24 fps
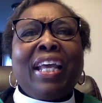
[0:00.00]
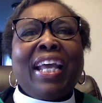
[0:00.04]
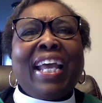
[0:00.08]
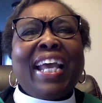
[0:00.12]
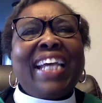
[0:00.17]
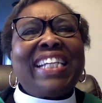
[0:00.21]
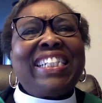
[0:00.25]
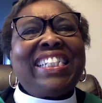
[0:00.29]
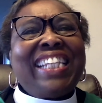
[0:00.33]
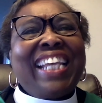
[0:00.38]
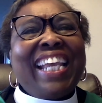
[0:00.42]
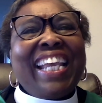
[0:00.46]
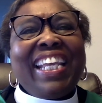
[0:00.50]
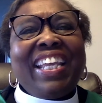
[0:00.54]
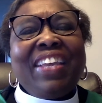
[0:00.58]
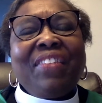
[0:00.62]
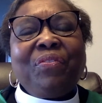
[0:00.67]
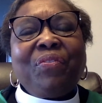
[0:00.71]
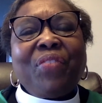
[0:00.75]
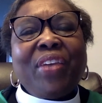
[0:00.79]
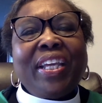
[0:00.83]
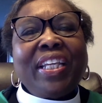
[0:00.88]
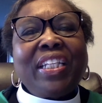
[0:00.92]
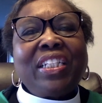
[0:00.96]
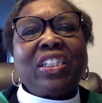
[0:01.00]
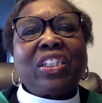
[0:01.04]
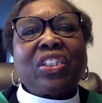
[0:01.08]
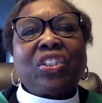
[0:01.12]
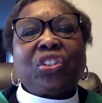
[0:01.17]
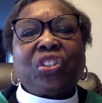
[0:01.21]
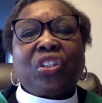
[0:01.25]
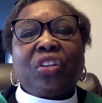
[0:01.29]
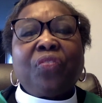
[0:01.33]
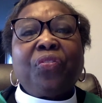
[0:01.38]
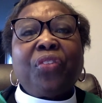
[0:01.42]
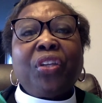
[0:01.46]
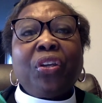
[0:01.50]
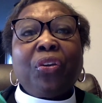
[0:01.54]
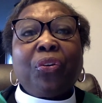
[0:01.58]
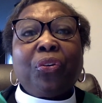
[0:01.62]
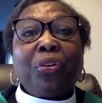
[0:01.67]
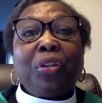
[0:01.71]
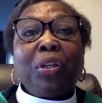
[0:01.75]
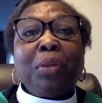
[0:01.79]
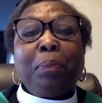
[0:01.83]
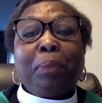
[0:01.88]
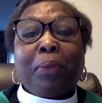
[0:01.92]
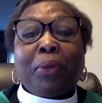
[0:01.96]
and take advantage of the
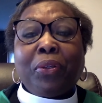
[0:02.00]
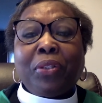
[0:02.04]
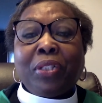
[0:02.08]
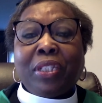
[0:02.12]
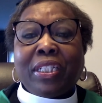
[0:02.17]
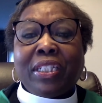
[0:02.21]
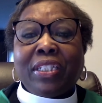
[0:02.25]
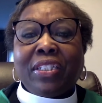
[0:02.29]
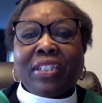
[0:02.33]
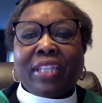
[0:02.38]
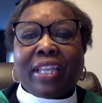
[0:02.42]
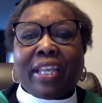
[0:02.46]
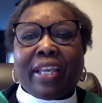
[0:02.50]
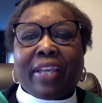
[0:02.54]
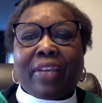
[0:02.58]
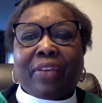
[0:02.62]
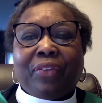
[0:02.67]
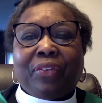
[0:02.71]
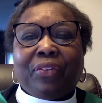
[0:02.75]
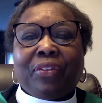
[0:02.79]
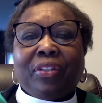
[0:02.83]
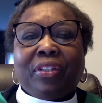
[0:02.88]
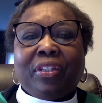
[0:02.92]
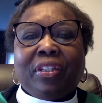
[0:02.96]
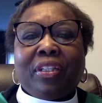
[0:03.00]
early bird discount.